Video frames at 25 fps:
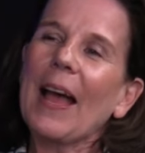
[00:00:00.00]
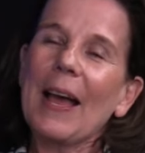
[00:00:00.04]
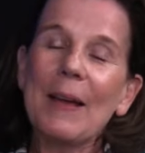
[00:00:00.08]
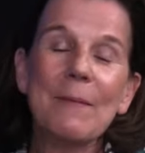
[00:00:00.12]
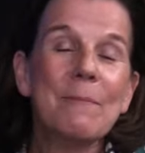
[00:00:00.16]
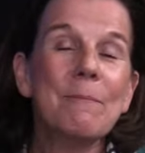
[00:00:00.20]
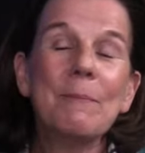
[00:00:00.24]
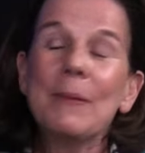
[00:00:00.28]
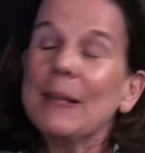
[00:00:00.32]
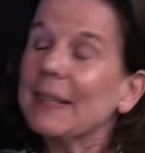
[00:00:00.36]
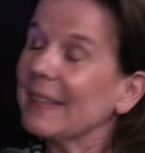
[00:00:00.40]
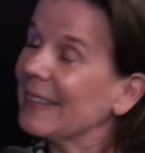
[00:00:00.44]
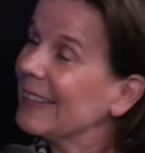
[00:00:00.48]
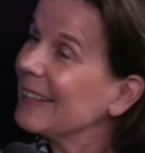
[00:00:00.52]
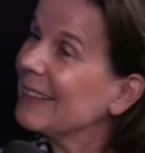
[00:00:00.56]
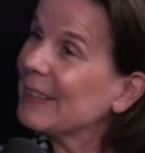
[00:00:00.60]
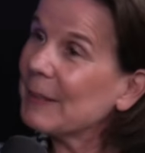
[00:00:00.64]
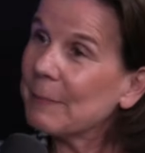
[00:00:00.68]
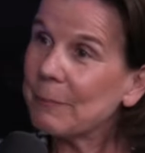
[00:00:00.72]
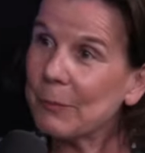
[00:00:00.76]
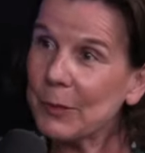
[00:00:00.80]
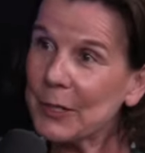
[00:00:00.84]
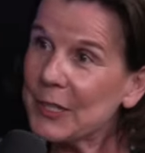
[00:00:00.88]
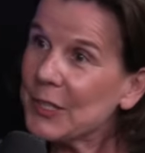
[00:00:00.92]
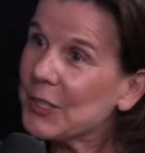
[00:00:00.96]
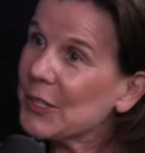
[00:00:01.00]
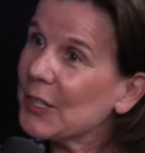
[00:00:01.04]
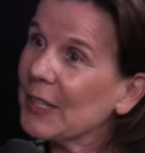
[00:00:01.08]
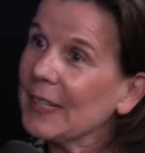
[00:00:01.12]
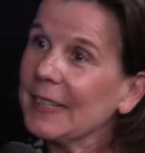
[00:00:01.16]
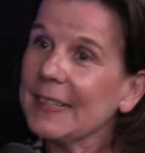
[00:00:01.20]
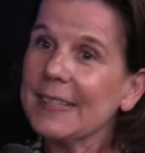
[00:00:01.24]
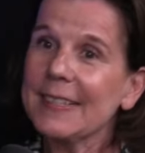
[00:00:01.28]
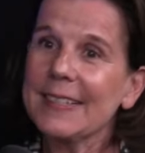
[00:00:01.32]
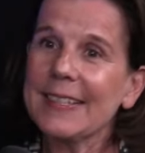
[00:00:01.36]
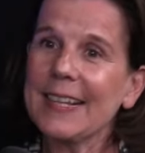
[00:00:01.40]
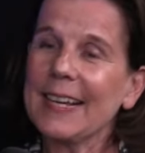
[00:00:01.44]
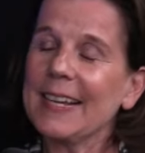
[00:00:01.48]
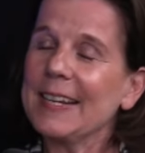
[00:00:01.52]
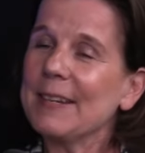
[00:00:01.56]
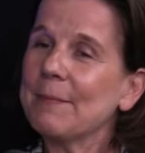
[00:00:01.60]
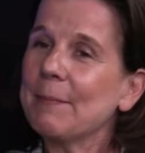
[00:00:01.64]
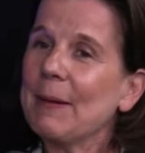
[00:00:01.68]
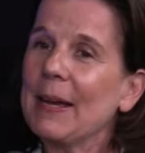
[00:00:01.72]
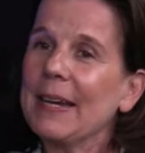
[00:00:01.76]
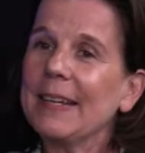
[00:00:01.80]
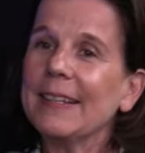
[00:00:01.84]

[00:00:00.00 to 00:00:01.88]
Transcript: Uh, I'm building the bridges, and my